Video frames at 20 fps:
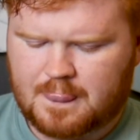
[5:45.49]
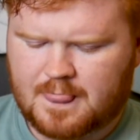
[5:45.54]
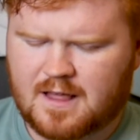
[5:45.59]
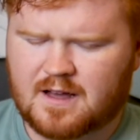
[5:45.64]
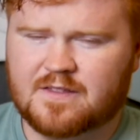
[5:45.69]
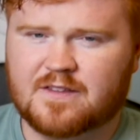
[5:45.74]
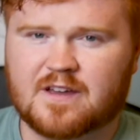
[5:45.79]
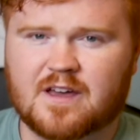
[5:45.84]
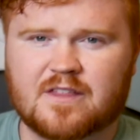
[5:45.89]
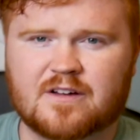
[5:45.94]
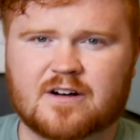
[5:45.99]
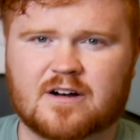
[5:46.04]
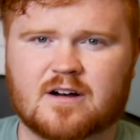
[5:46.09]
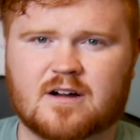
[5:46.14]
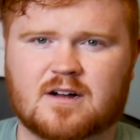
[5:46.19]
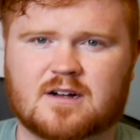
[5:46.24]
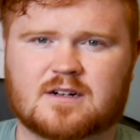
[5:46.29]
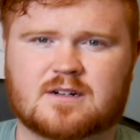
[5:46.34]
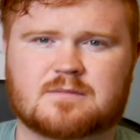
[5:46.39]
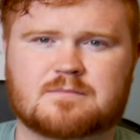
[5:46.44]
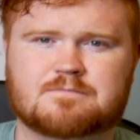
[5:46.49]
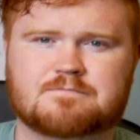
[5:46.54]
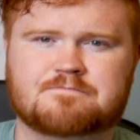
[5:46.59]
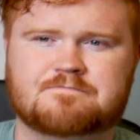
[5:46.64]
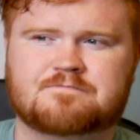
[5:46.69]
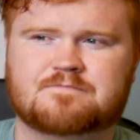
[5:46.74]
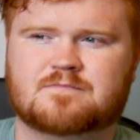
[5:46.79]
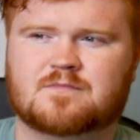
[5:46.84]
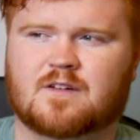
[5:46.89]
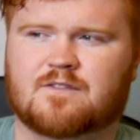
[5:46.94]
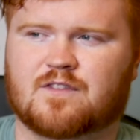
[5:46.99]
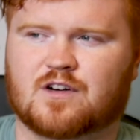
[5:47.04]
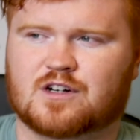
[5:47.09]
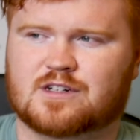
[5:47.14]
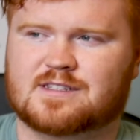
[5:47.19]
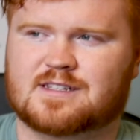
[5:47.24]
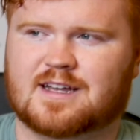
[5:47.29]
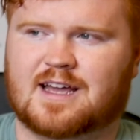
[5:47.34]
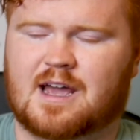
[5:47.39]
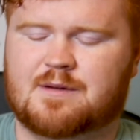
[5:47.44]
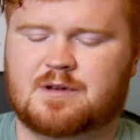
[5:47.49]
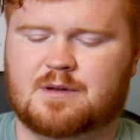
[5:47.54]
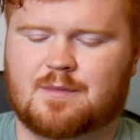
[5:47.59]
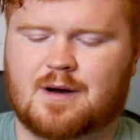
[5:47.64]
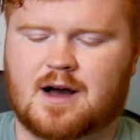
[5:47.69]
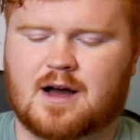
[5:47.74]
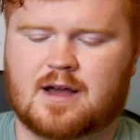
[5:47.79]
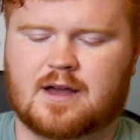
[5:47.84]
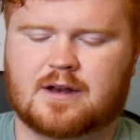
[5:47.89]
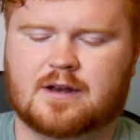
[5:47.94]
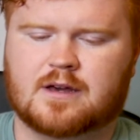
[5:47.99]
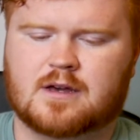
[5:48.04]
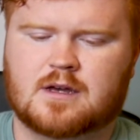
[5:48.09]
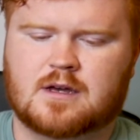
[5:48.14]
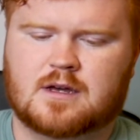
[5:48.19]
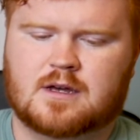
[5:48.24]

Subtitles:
And the other verse that came to mind